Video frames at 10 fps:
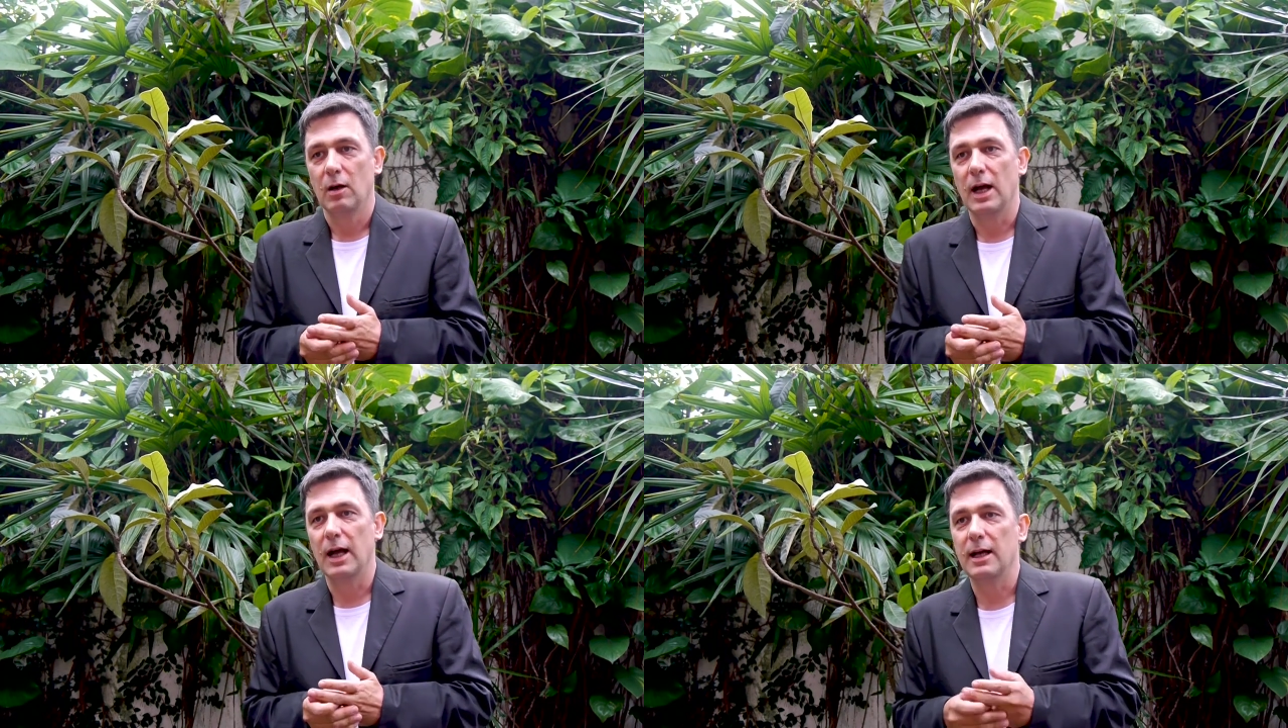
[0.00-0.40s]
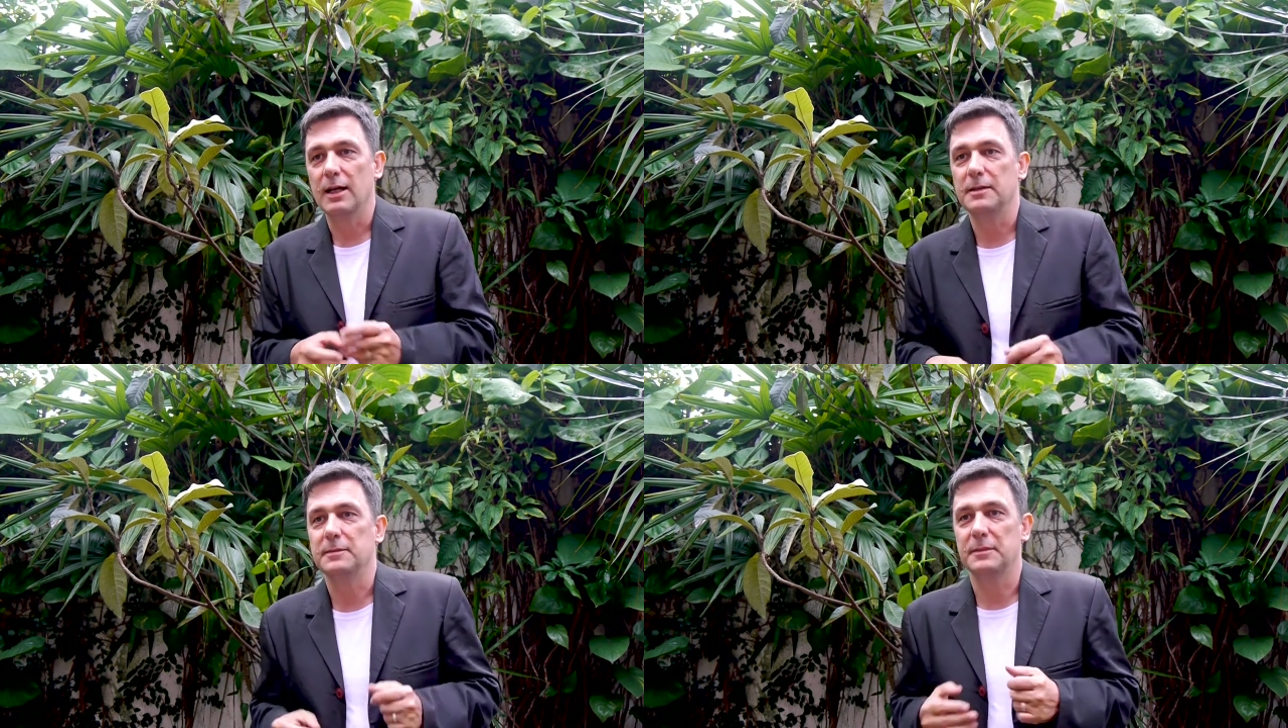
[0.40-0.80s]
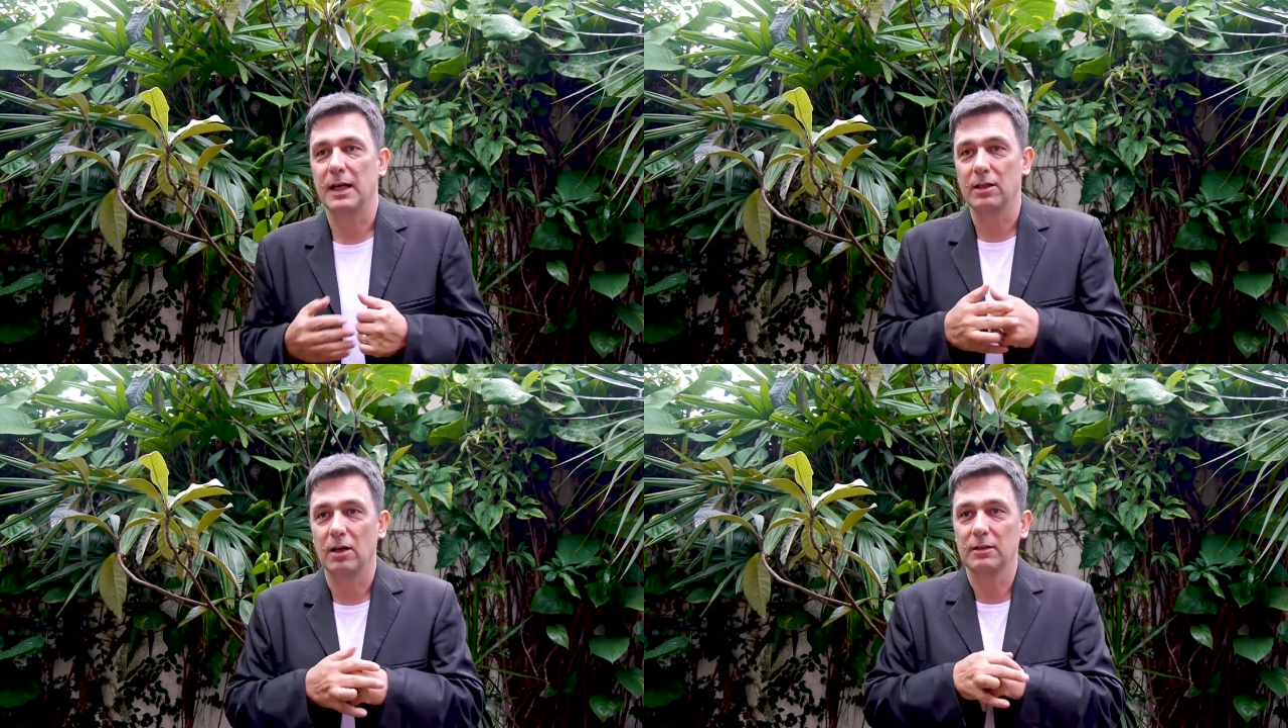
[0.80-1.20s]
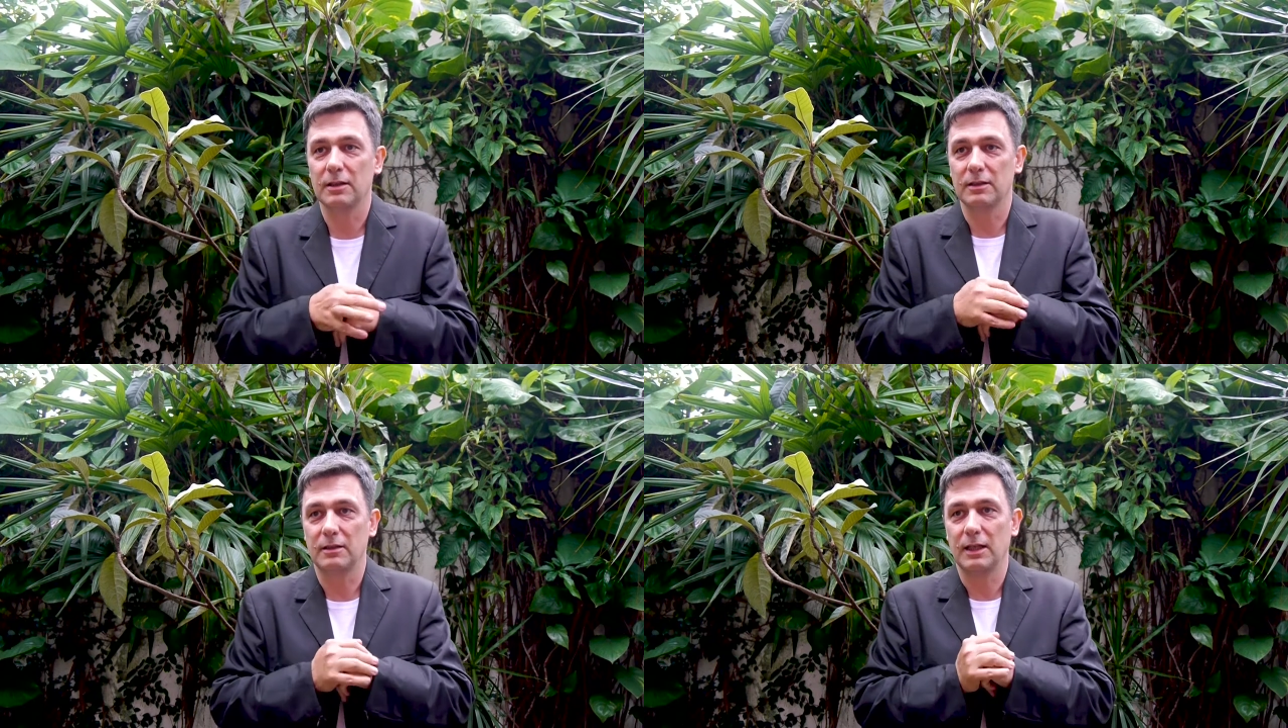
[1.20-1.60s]
Uh,
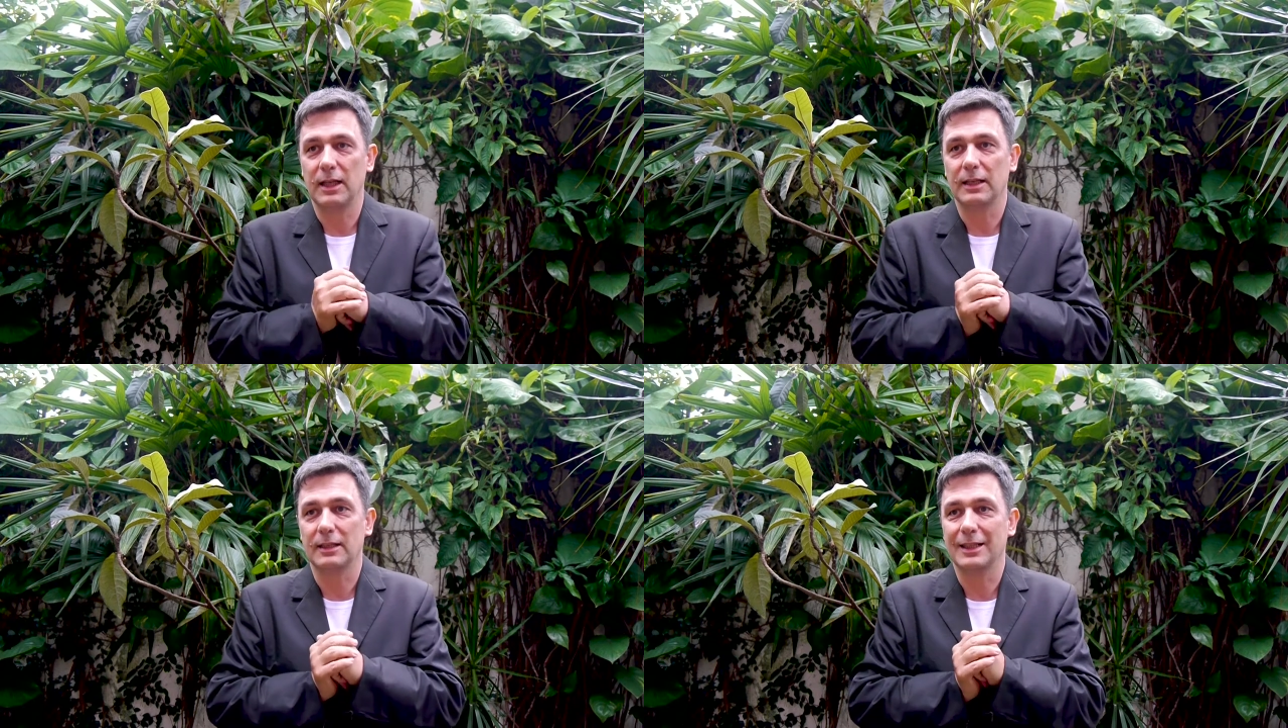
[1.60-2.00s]
another thing,